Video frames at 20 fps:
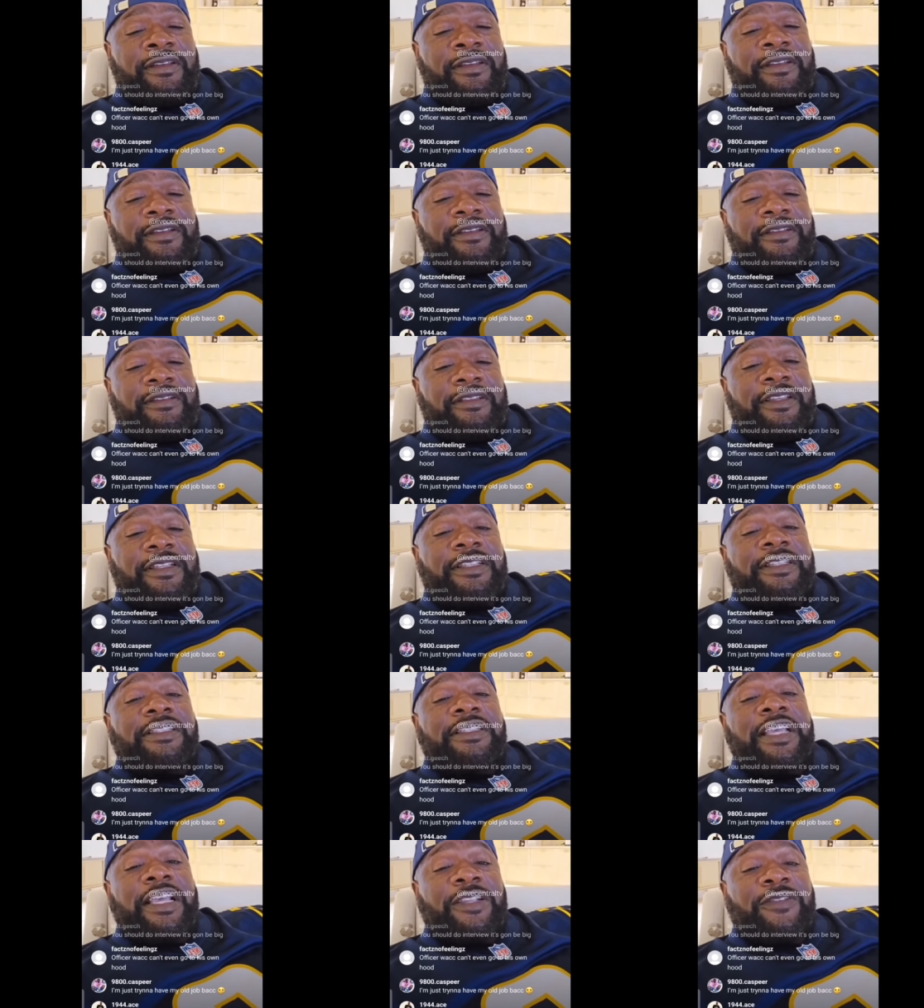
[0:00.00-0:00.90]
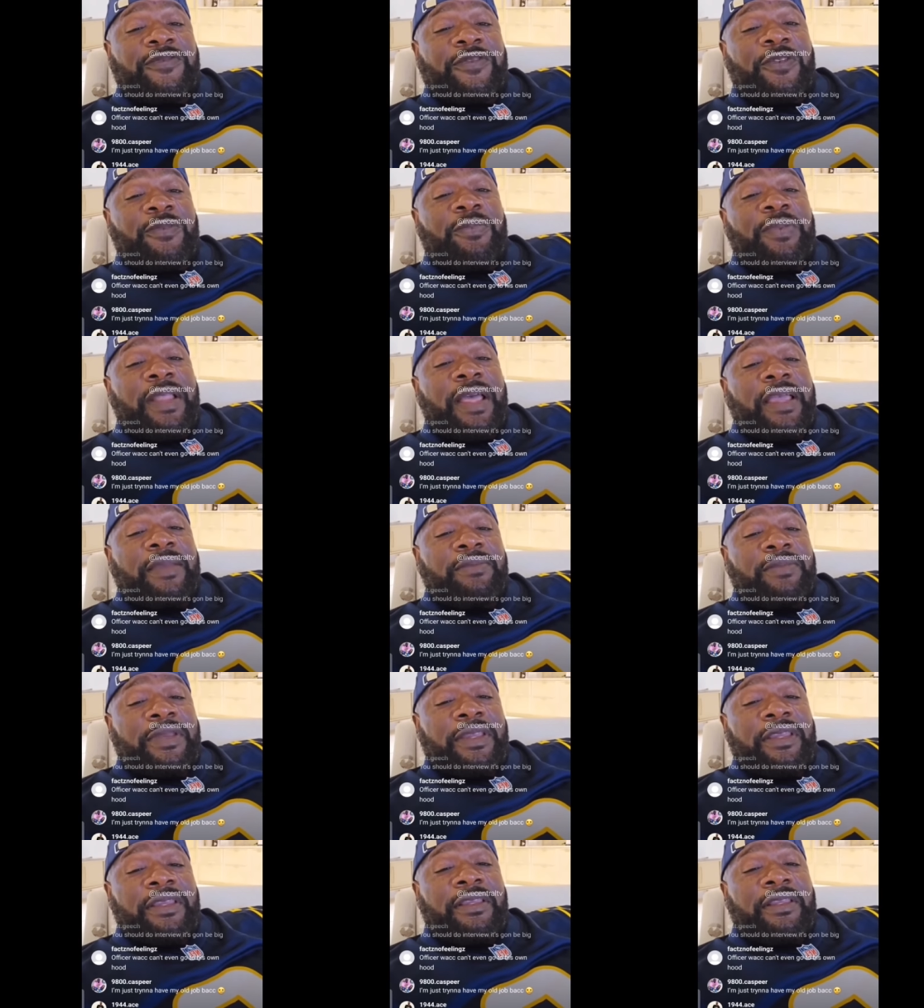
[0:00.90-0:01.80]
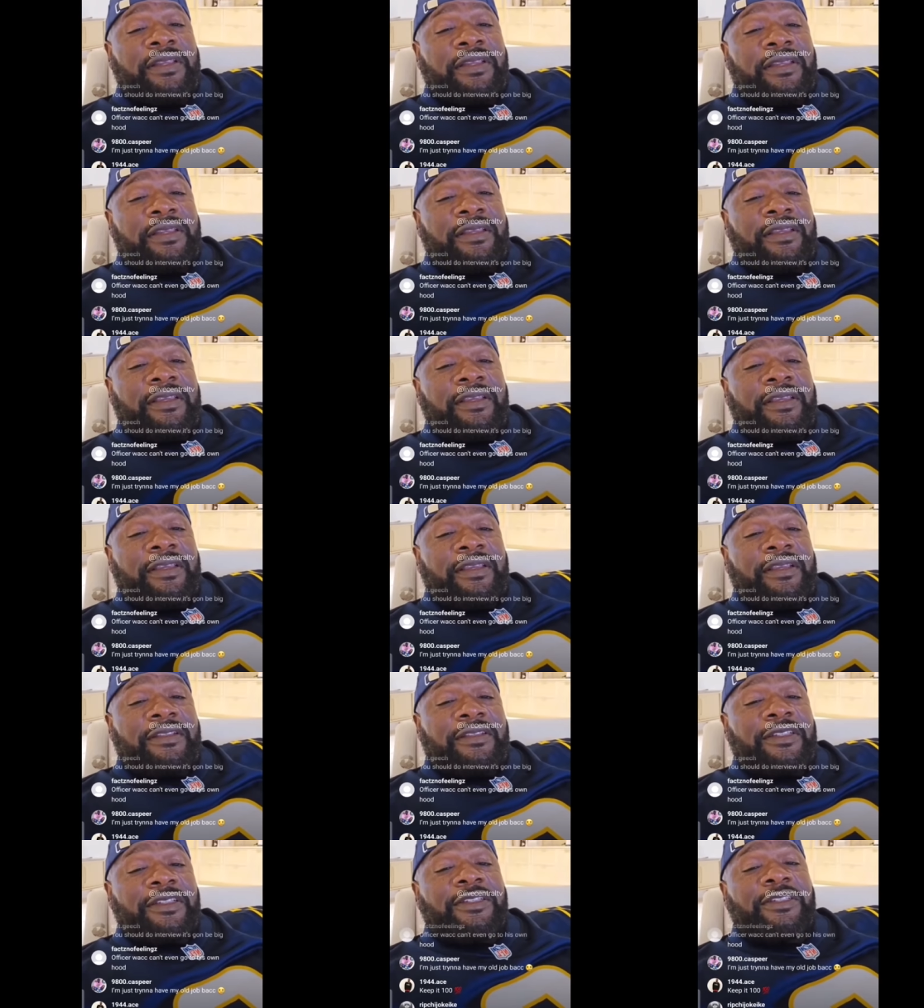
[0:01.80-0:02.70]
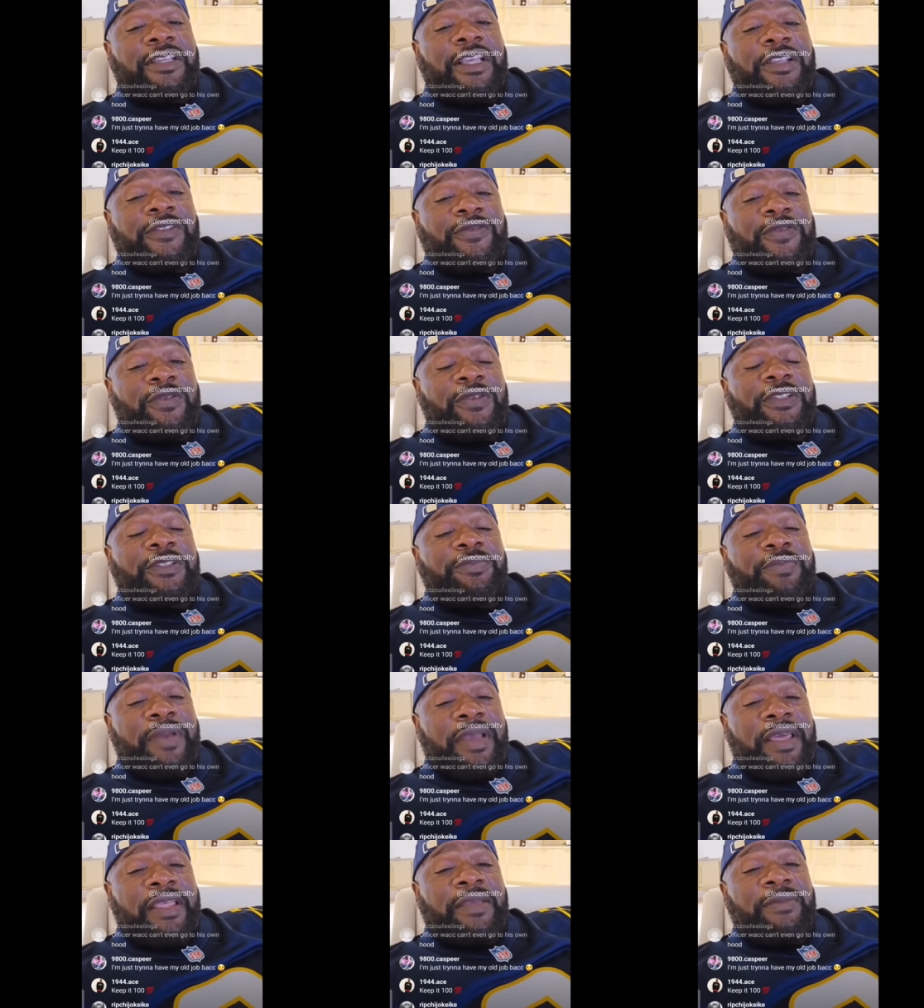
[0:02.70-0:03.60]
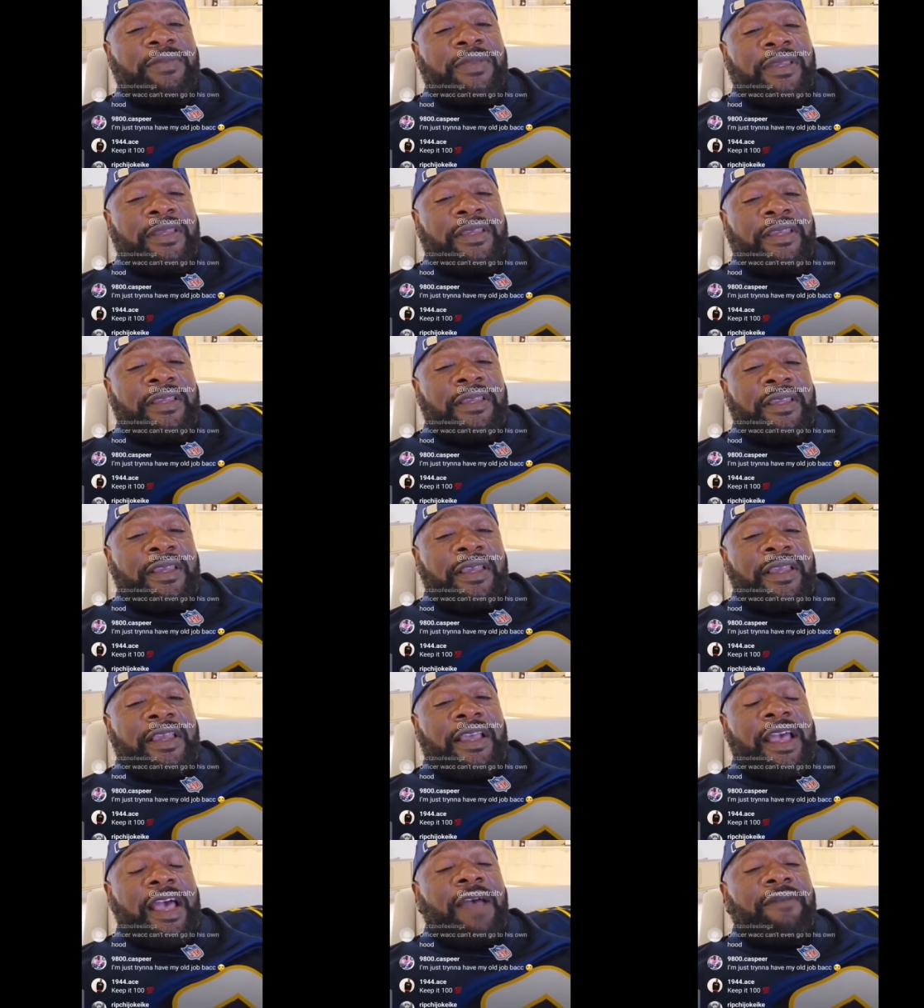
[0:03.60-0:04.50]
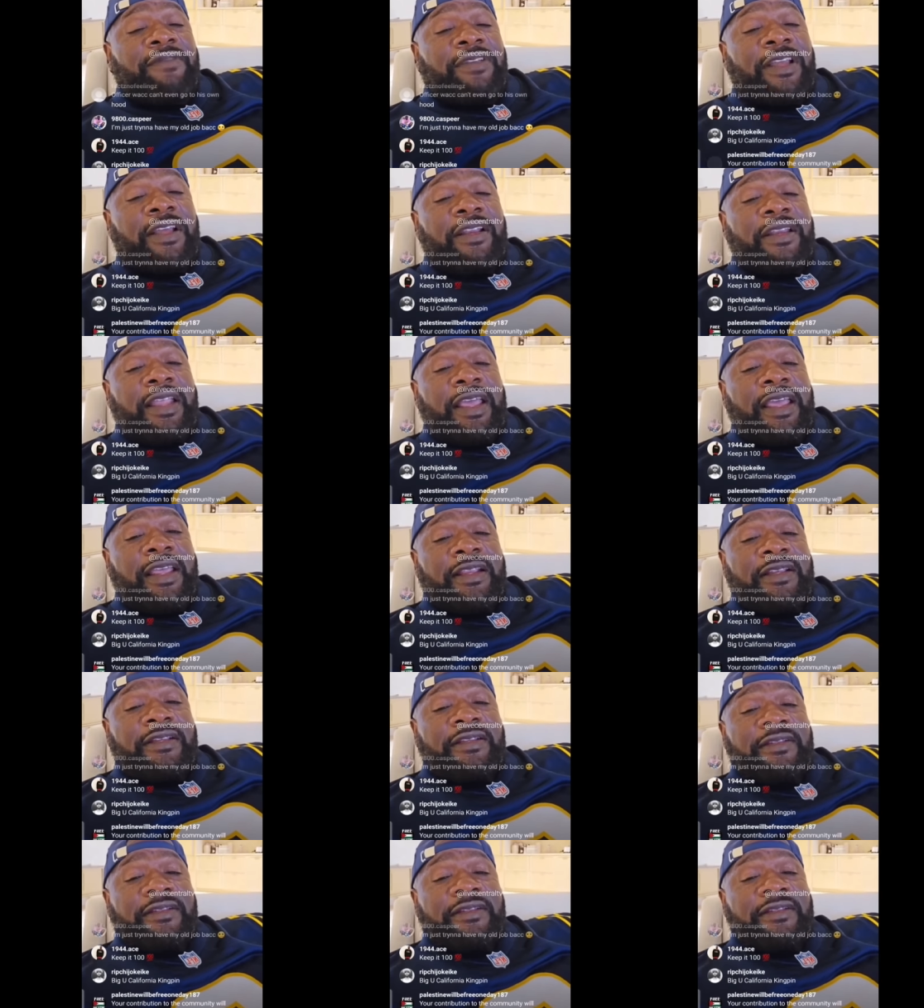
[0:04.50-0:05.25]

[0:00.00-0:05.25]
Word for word: Successful black men. Successful Hispanic men. I've done that.